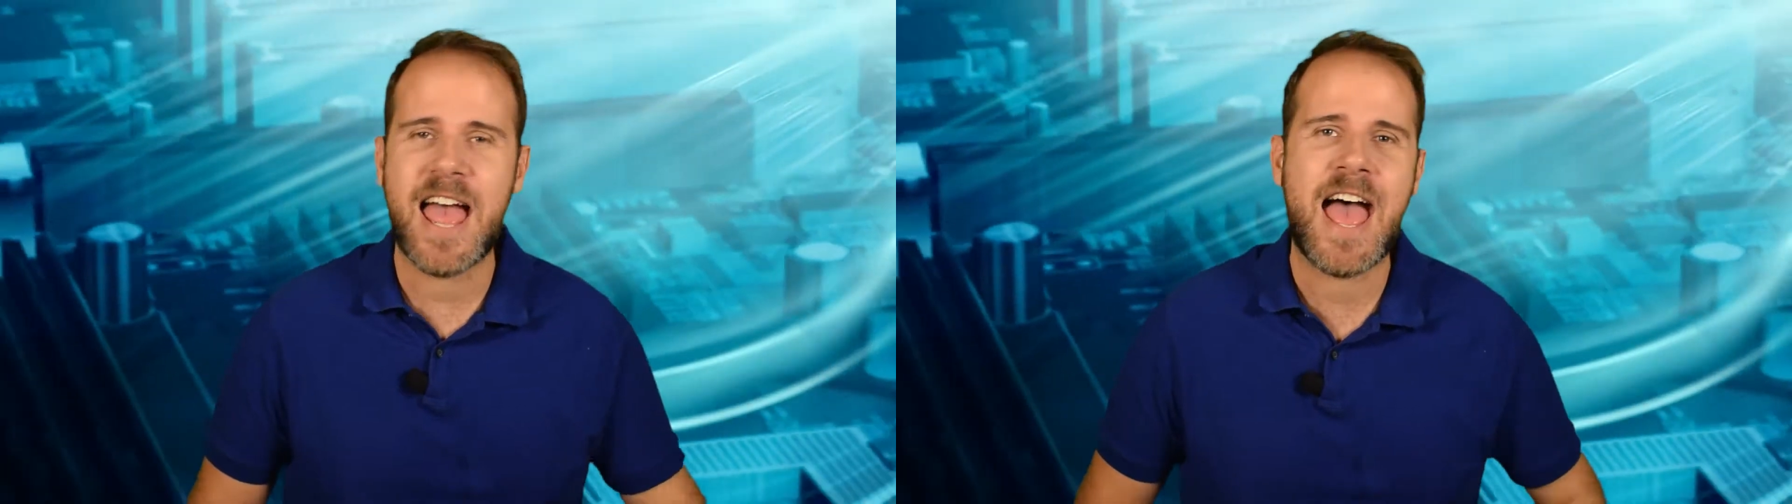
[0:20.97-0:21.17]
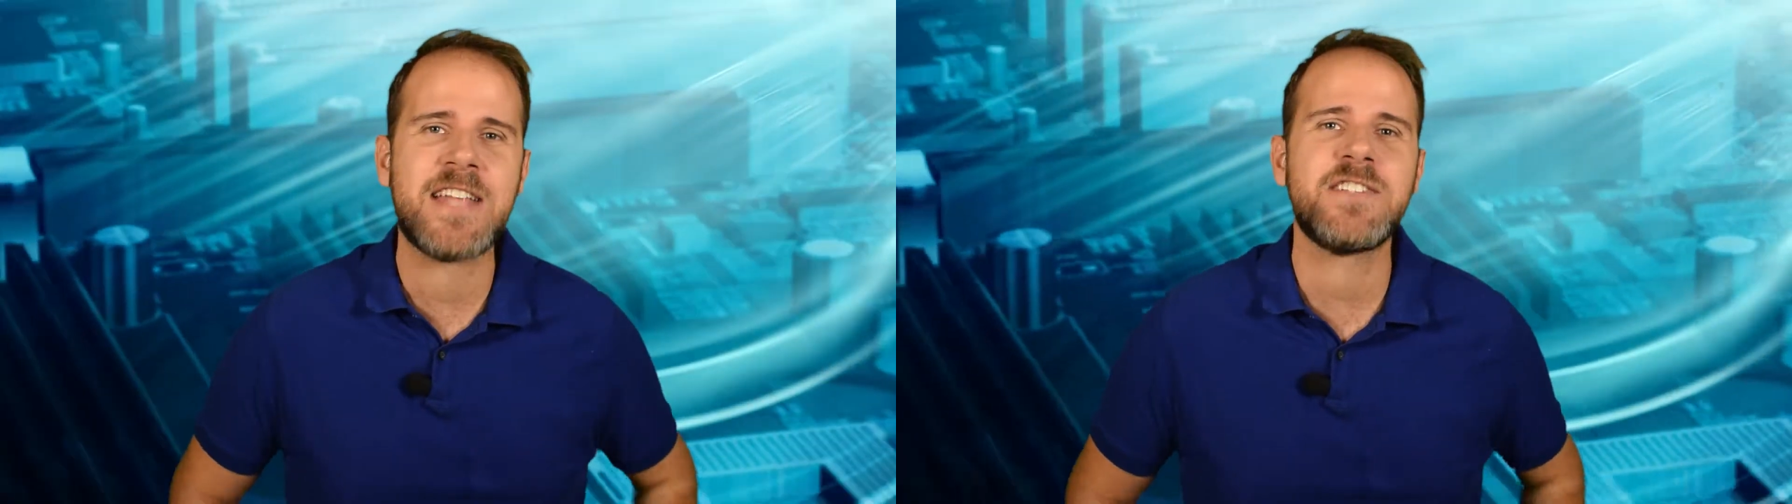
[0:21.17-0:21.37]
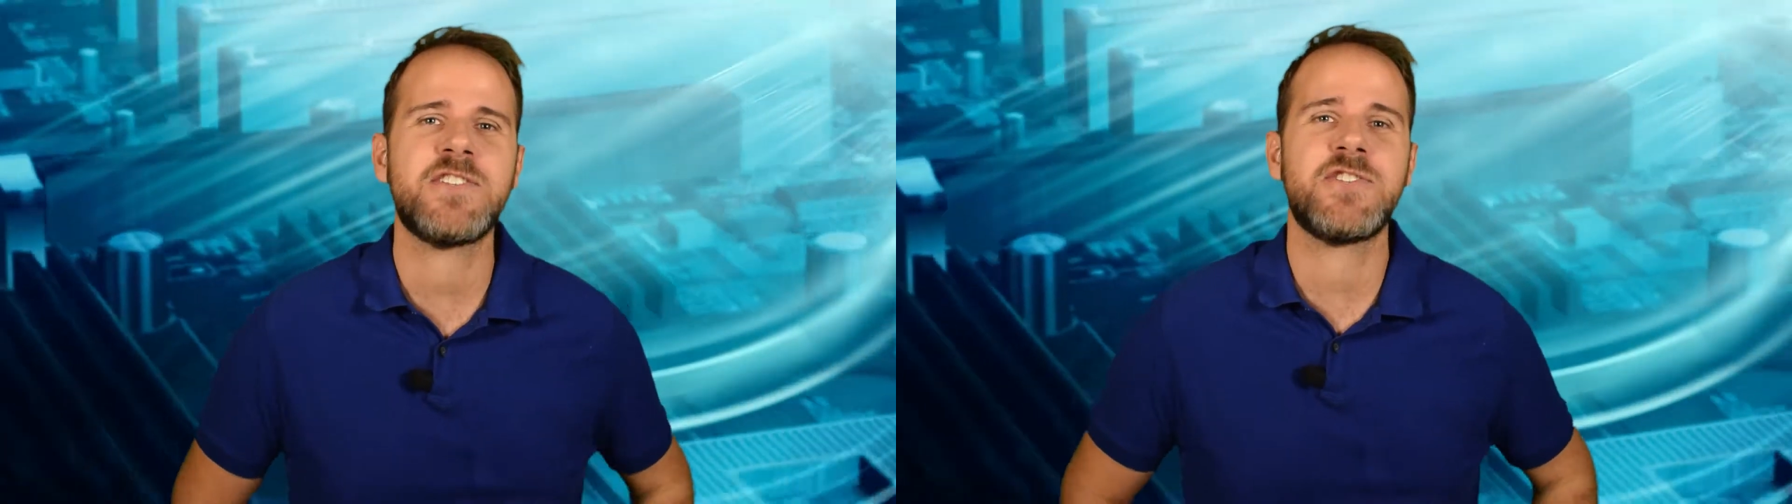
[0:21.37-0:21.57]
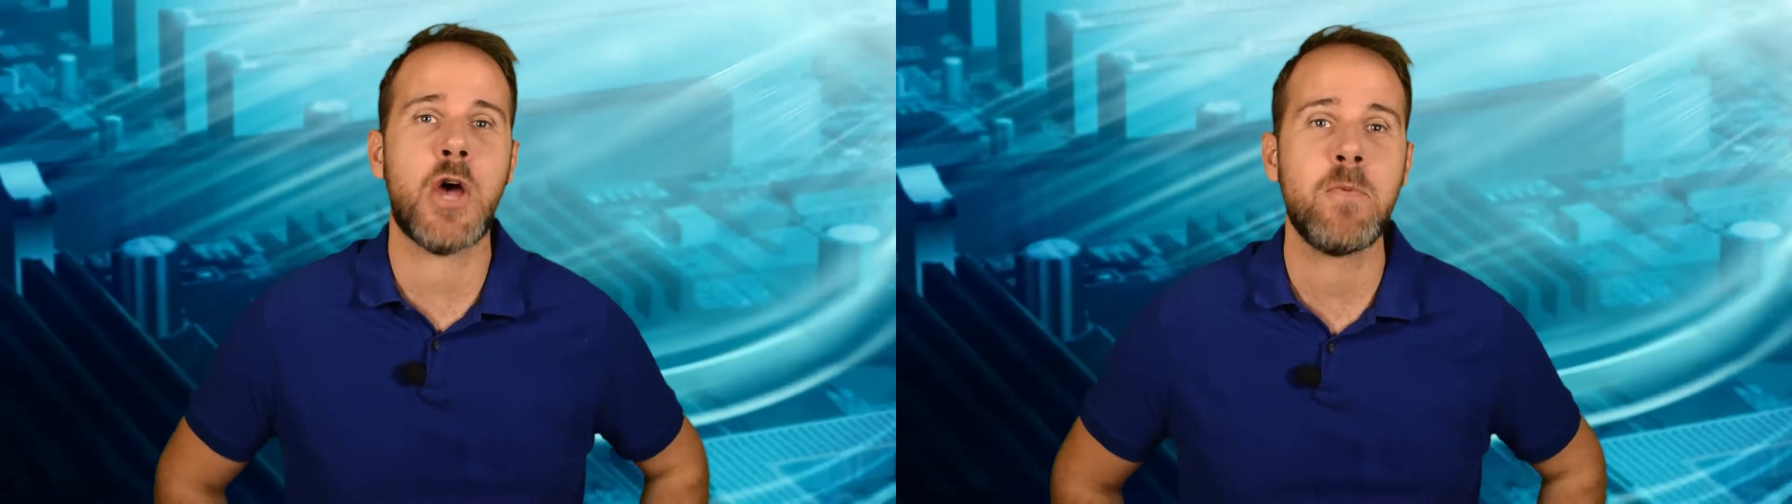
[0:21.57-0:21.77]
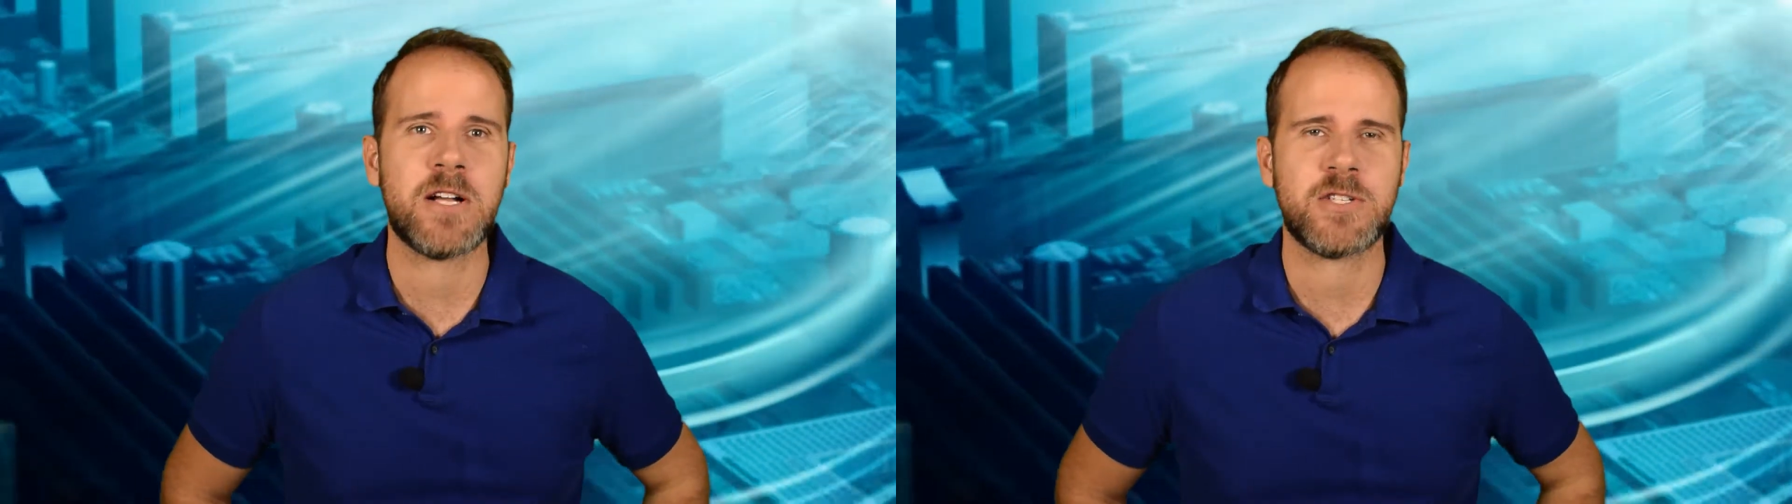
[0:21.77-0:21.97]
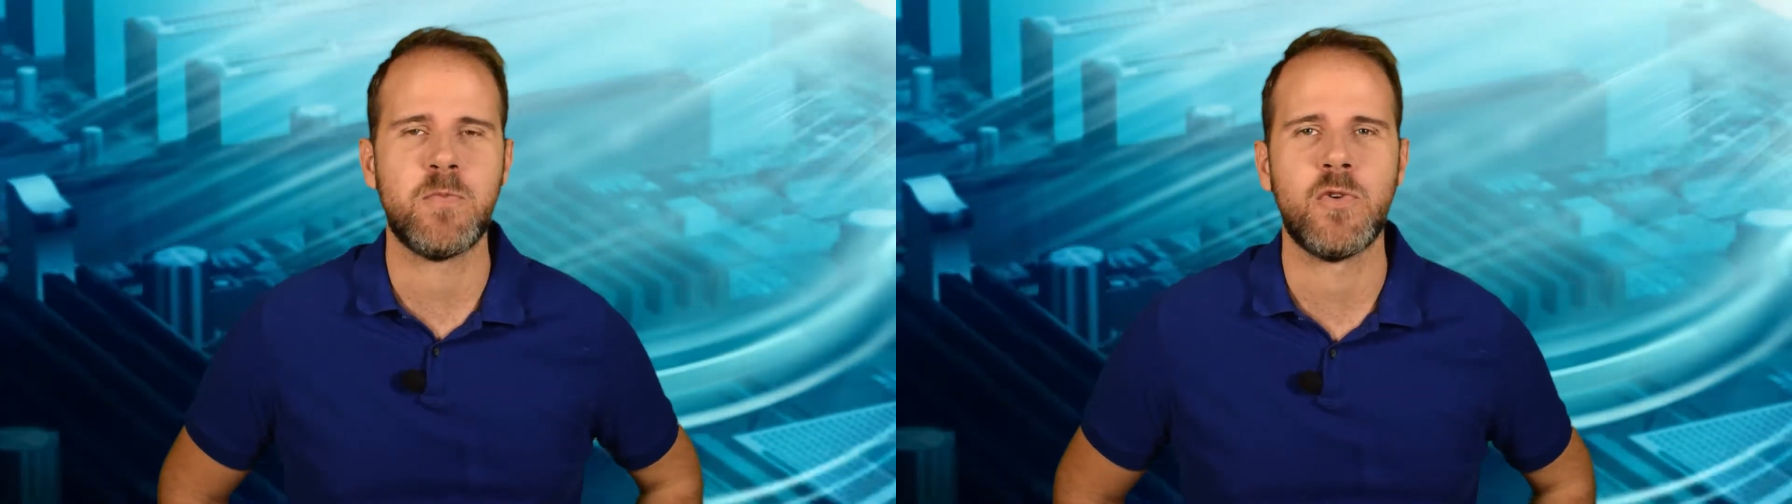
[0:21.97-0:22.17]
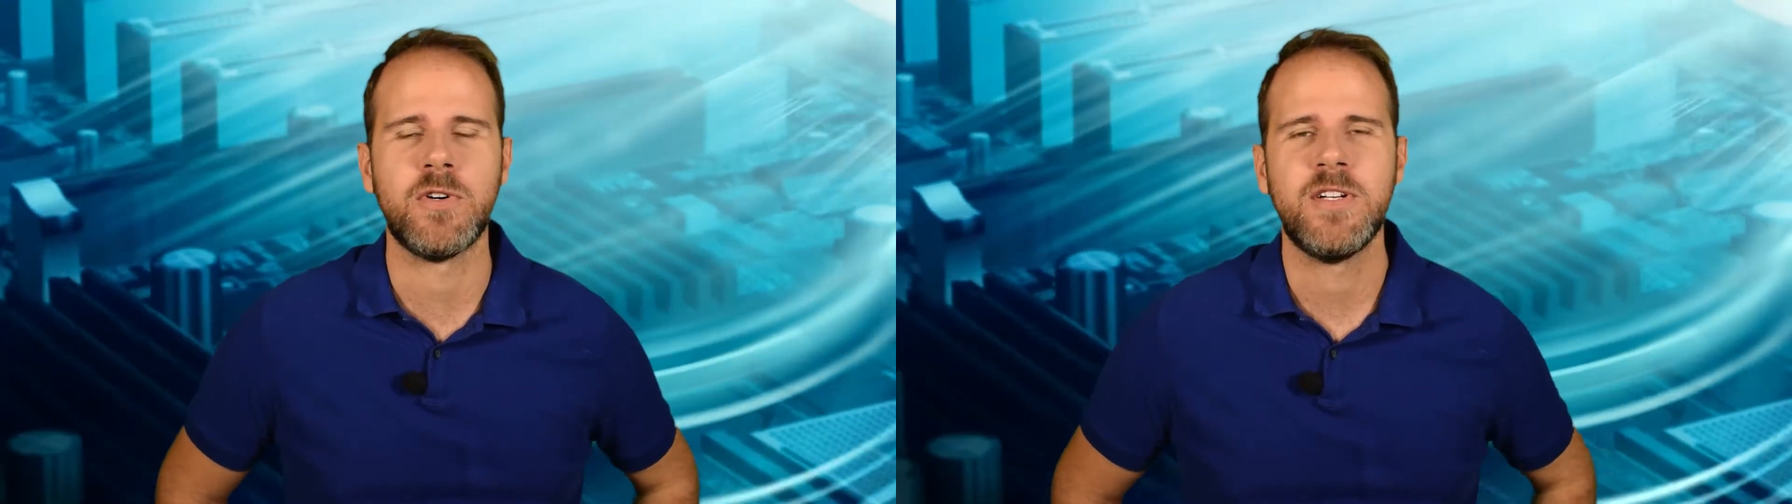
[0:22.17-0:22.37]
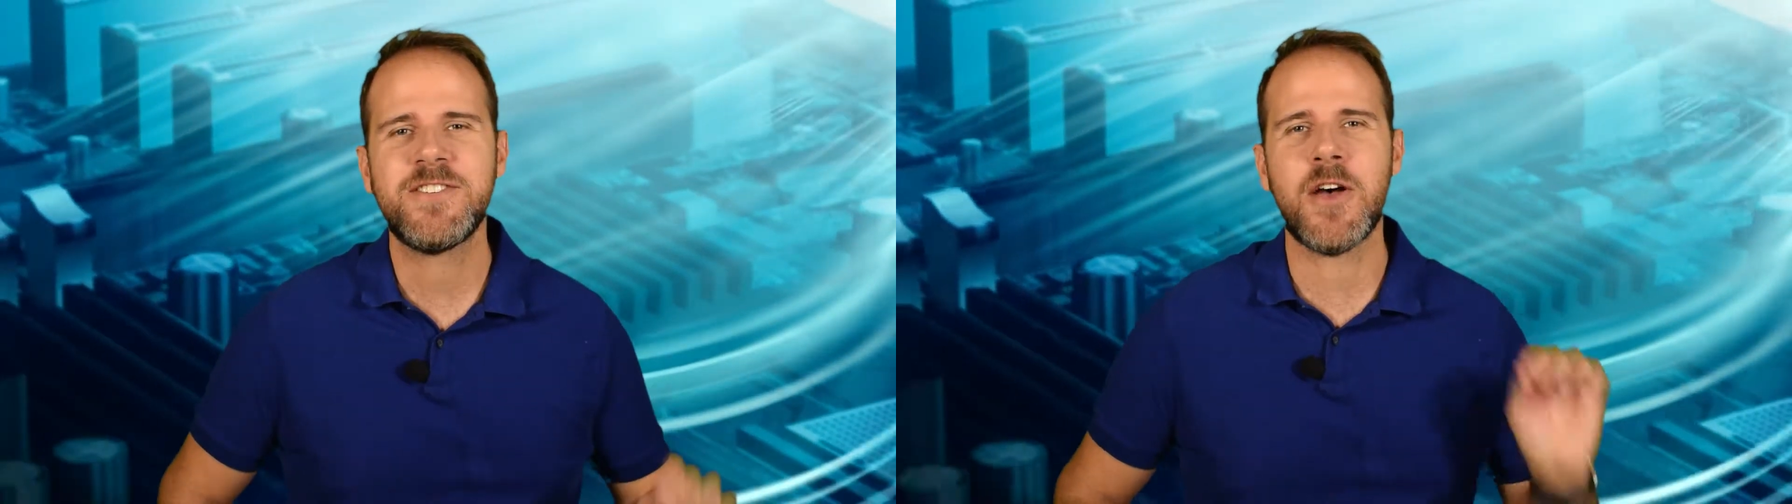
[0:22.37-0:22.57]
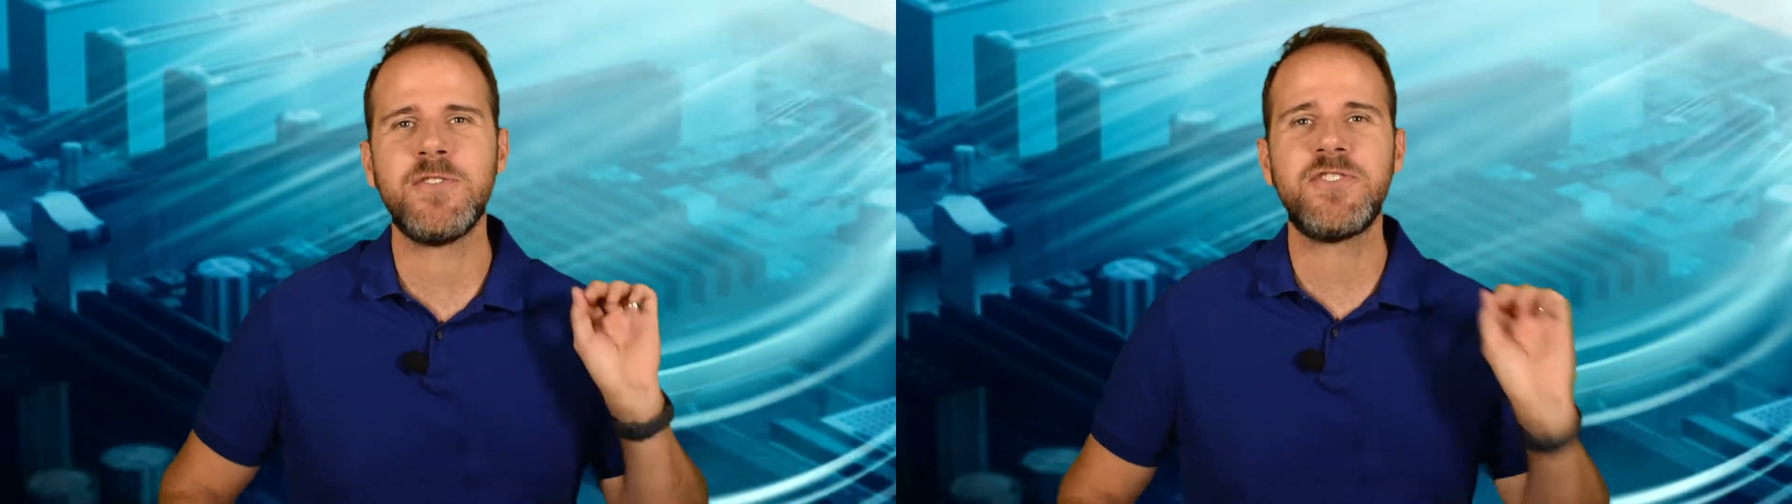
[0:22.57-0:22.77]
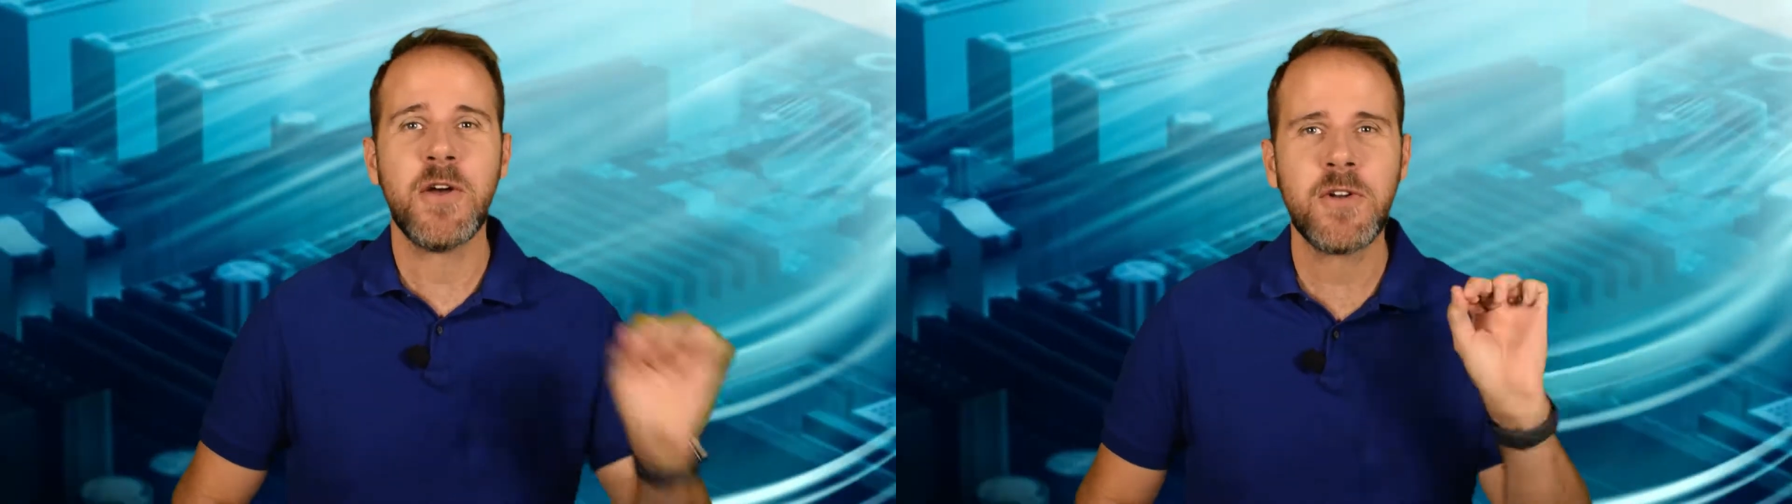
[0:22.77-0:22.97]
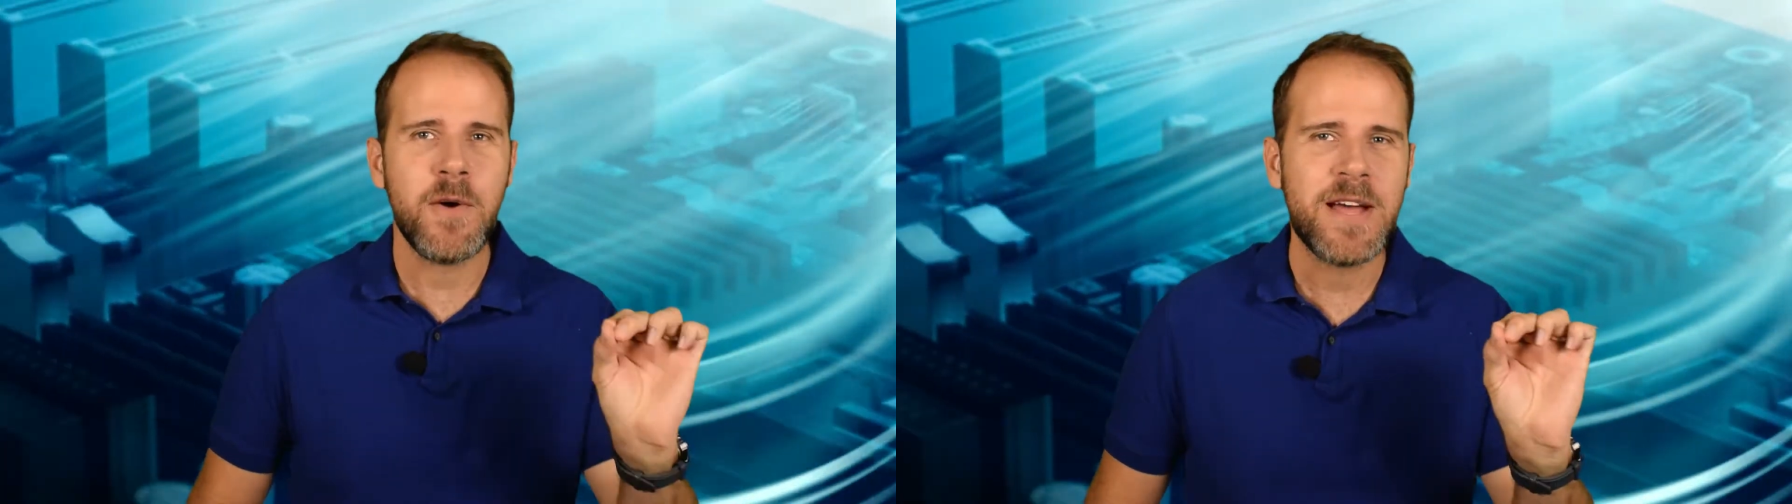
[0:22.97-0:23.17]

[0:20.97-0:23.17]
and so much more. So don't go